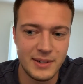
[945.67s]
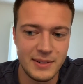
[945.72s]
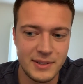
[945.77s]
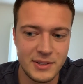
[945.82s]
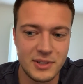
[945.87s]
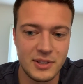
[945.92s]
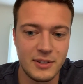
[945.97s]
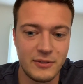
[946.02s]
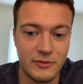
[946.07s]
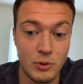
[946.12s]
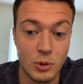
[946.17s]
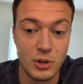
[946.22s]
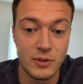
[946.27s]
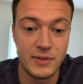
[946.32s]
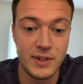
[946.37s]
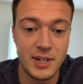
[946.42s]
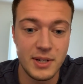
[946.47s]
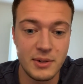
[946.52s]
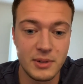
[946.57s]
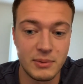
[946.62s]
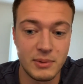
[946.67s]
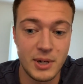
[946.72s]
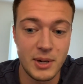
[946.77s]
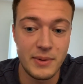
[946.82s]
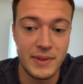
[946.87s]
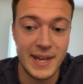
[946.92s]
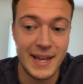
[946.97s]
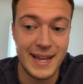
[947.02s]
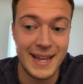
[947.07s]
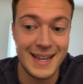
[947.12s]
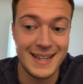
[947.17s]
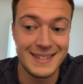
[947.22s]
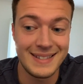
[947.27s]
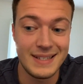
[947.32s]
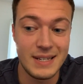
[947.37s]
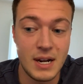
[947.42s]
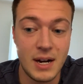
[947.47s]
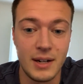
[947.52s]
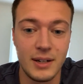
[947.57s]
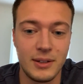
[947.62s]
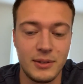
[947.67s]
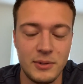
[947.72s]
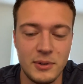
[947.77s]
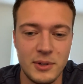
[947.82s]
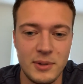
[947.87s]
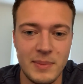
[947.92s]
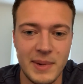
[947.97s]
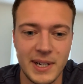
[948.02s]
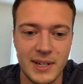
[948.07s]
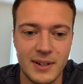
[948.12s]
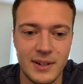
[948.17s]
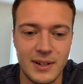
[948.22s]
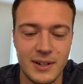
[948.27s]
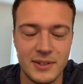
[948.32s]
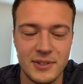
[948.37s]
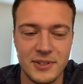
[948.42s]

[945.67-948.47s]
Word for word: This is the fourth video in a row that has not included my car.